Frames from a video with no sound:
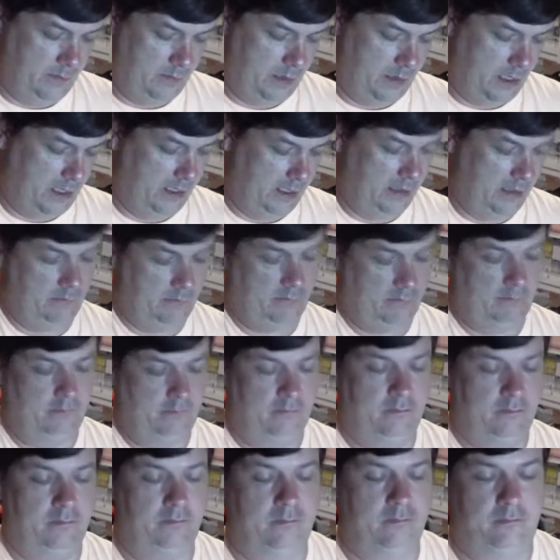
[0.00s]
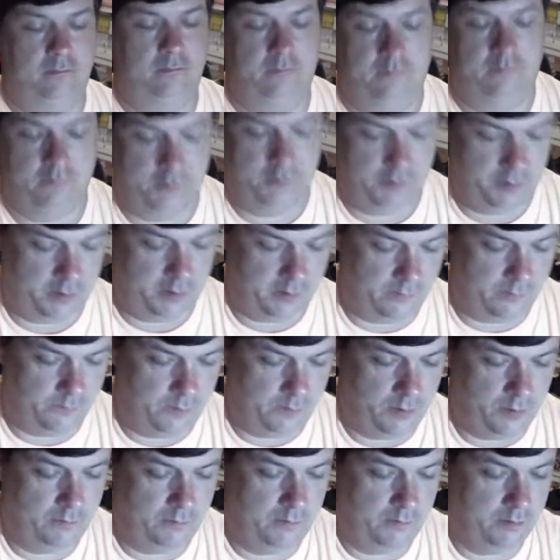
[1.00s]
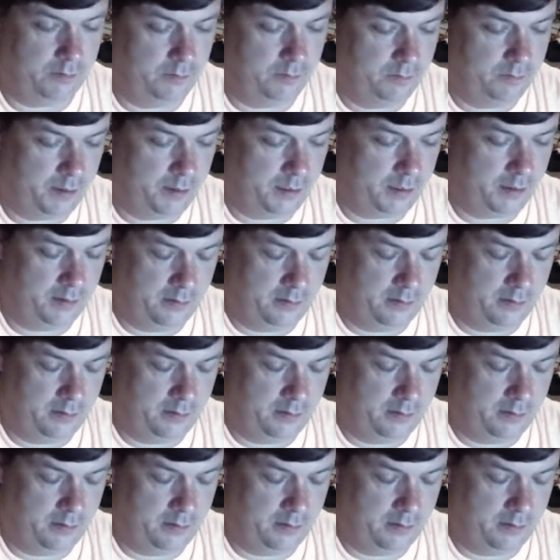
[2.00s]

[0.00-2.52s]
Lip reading: I do a converter real quick.